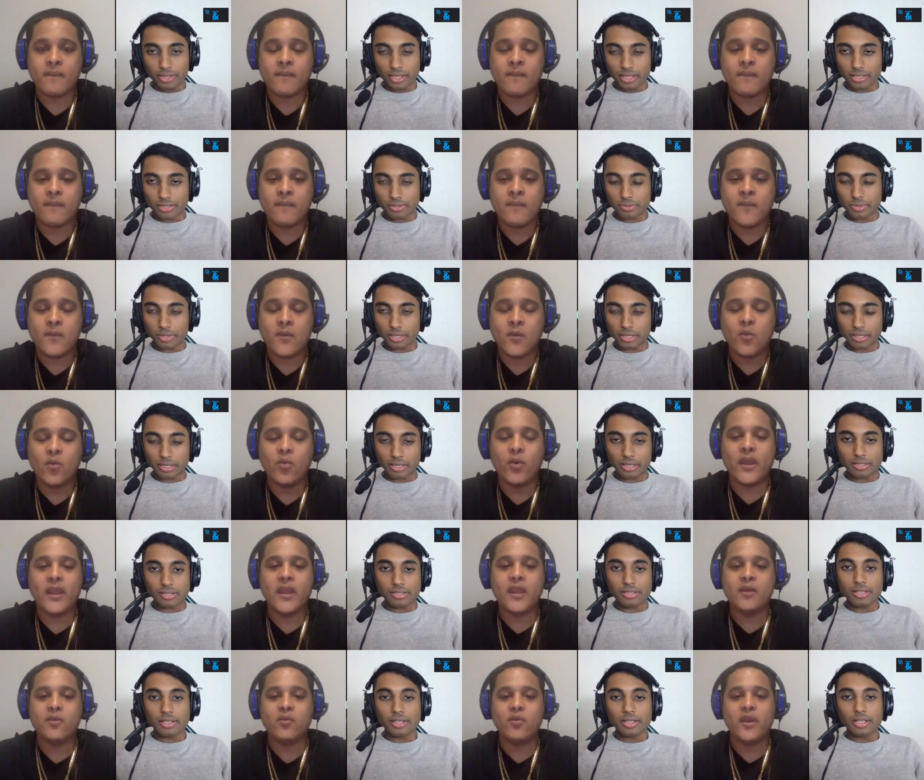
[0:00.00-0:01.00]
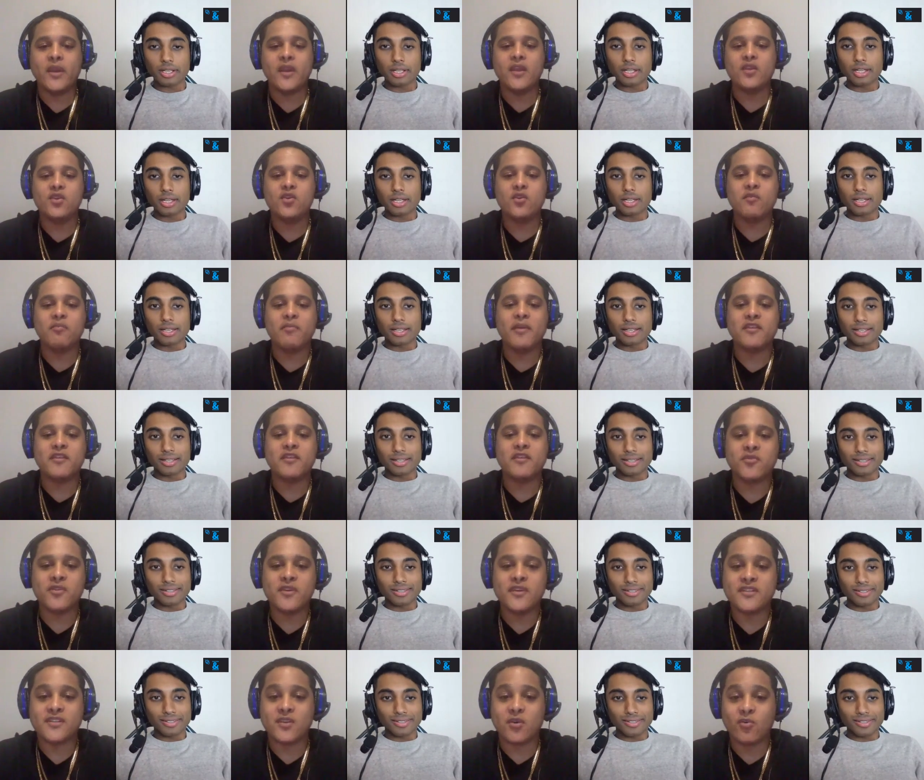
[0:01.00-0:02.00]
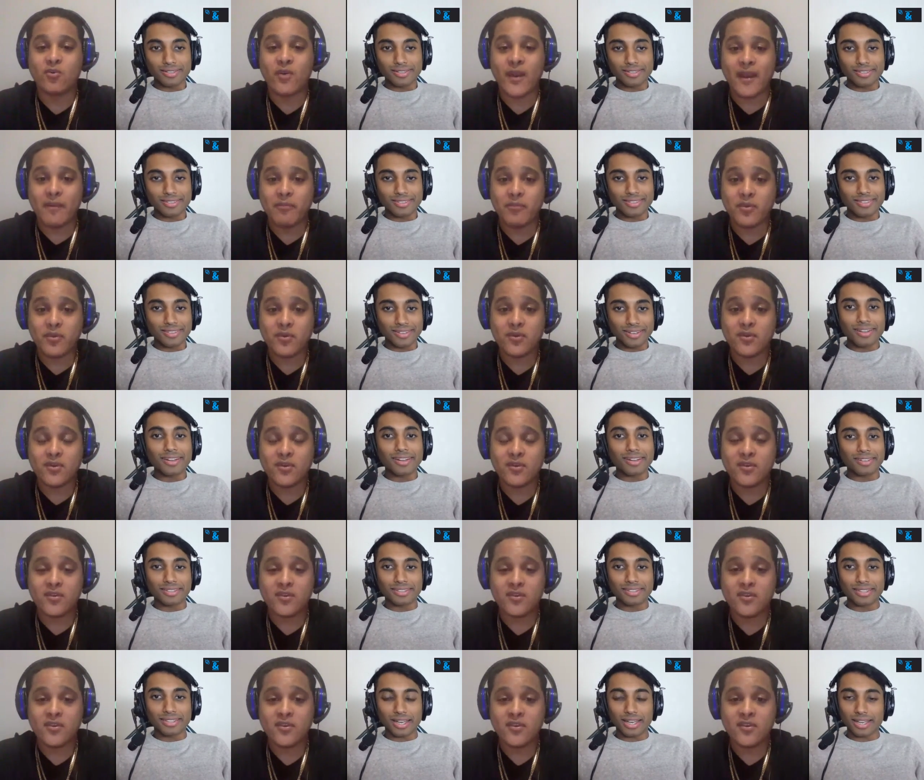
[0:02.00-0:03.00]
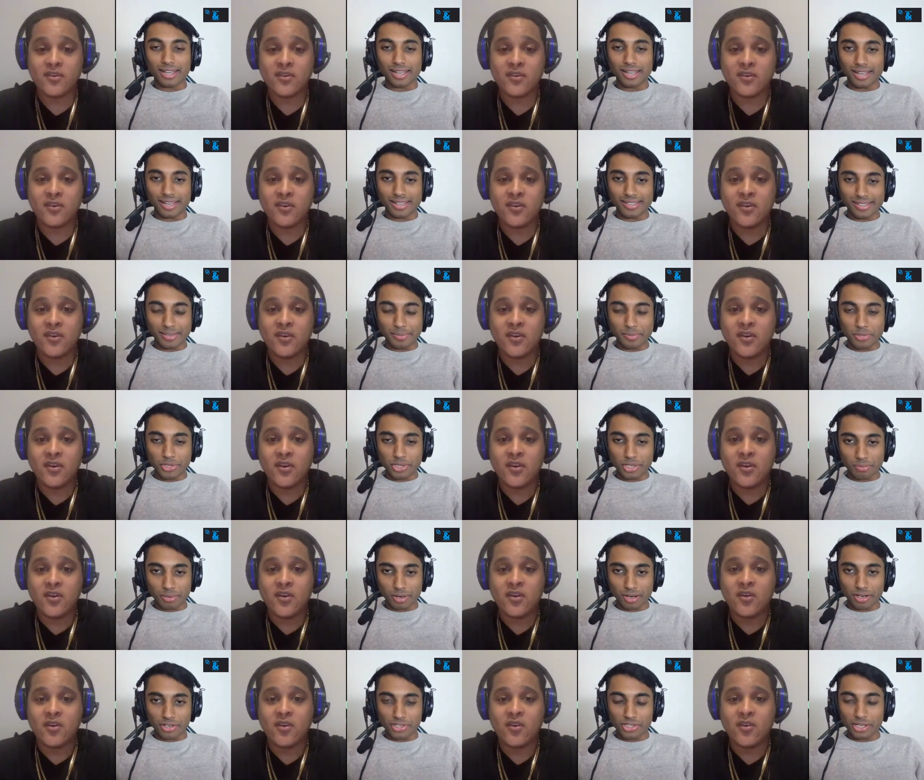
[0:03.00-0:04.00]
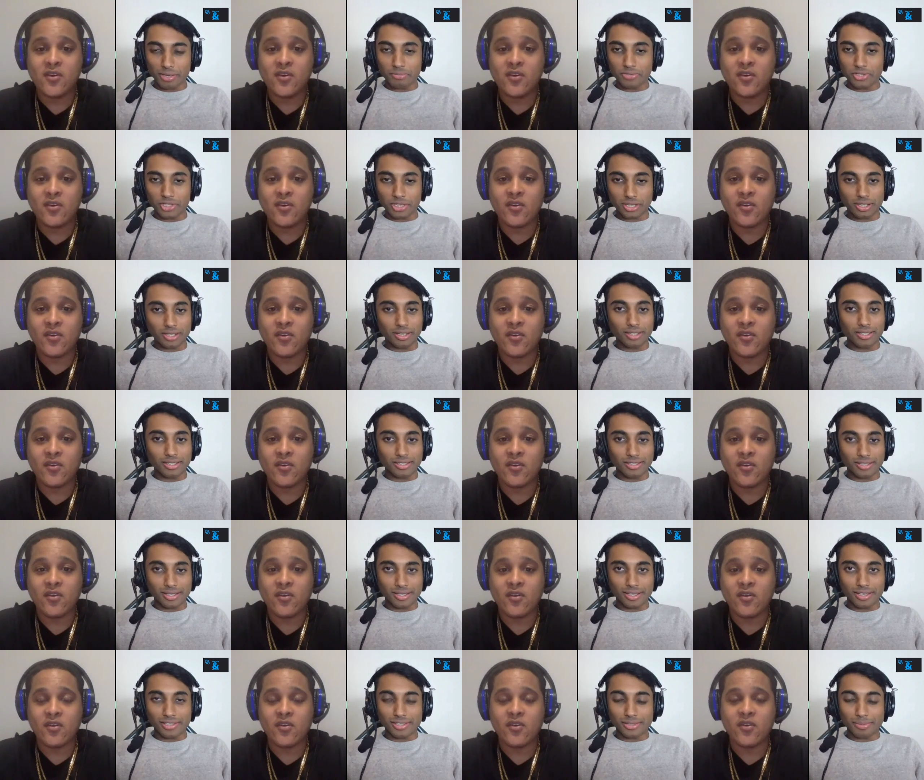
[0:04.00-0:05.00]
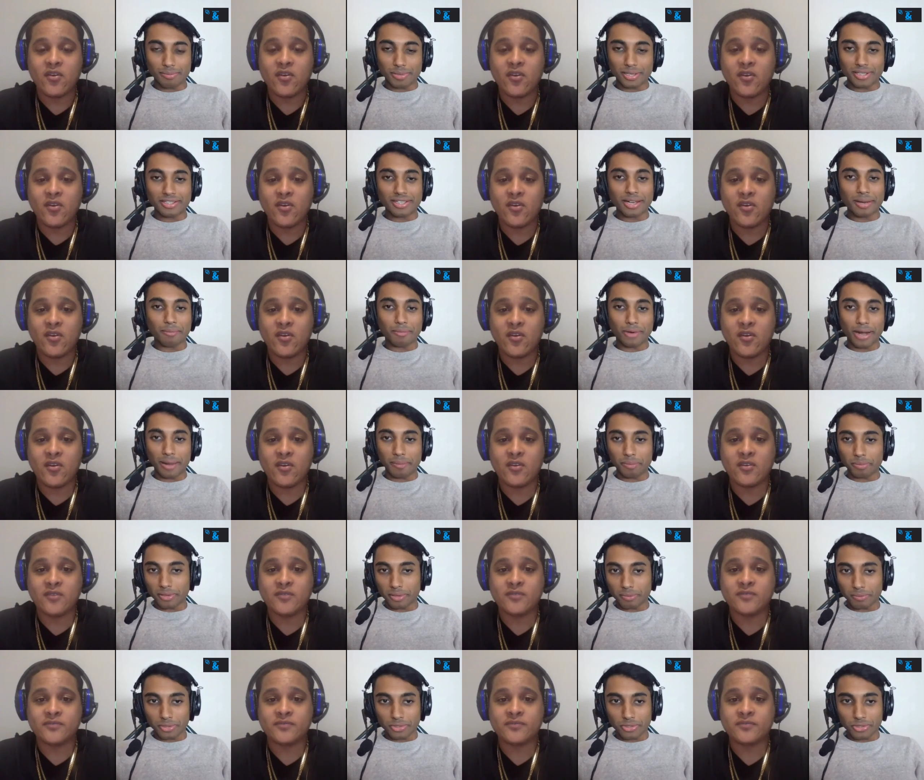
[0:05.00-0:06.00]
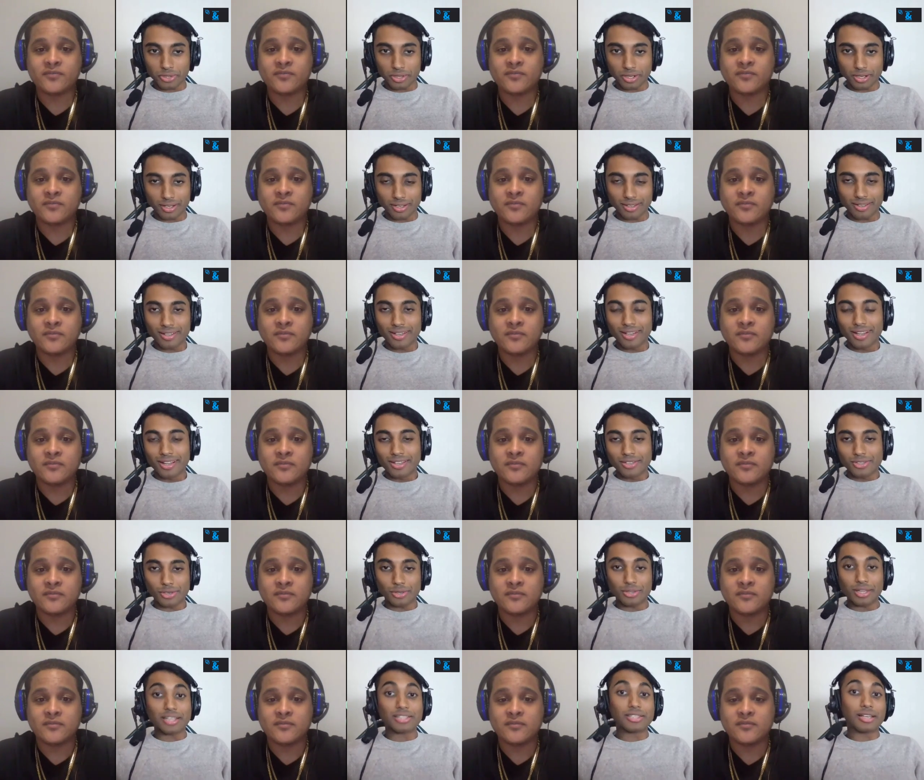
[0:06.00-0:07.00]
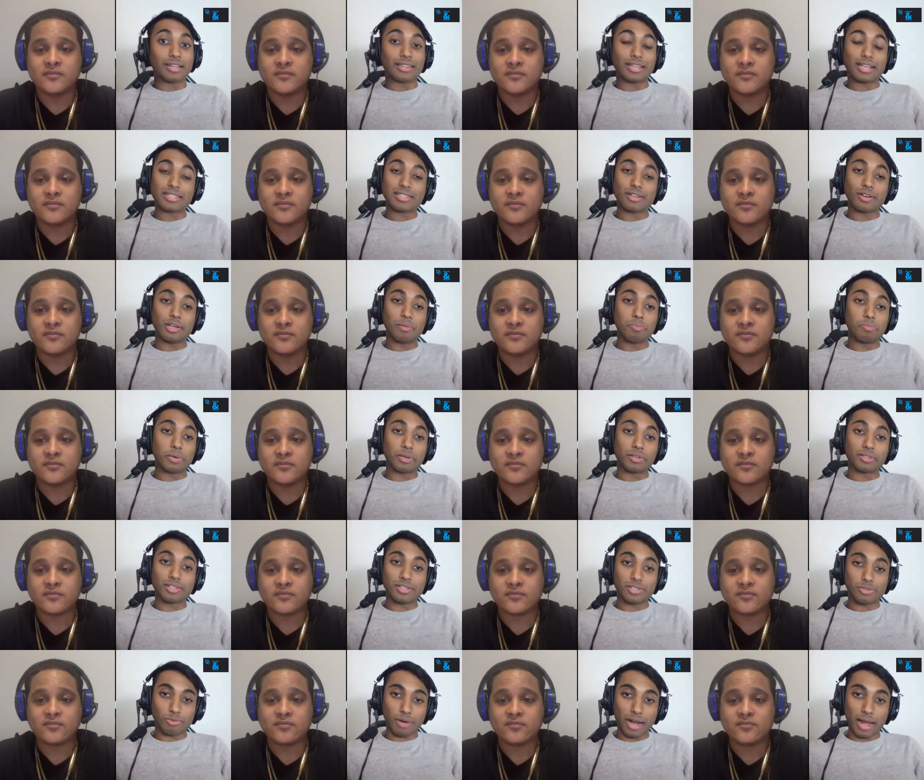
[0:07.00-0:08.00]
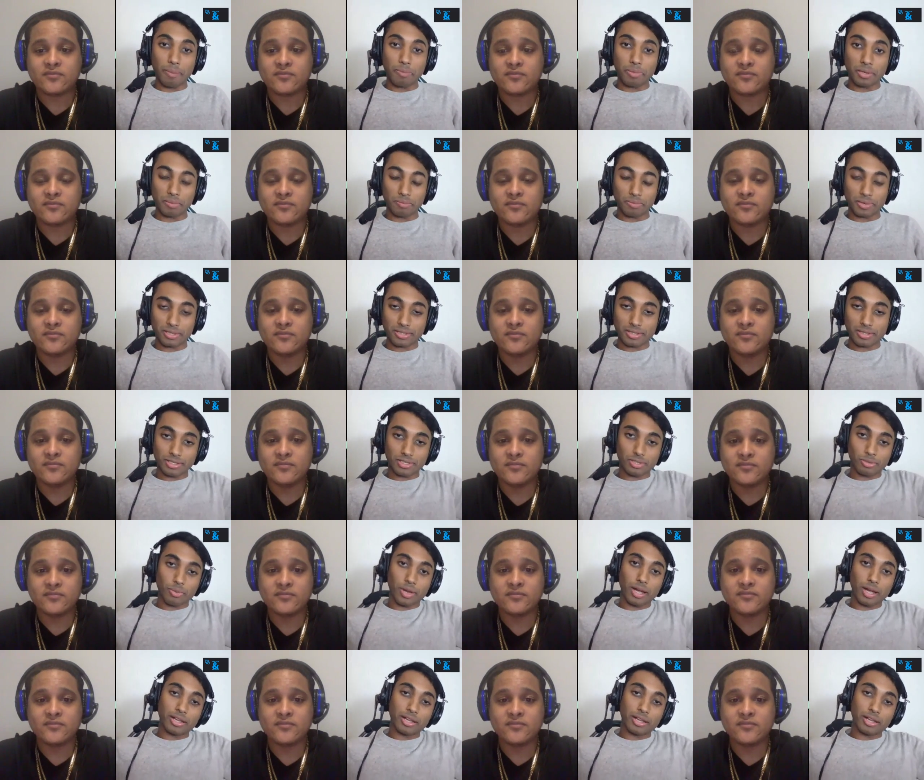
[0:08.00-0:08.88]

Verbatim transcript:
Speaker 1: That's what he
Speaker 2: does. Wait, your best friend is a rapper?
Speaker 1: Yeah, his name is Shamar Shemji. He's a big-time rapper in Montreal. So that's how he built his rapping business. So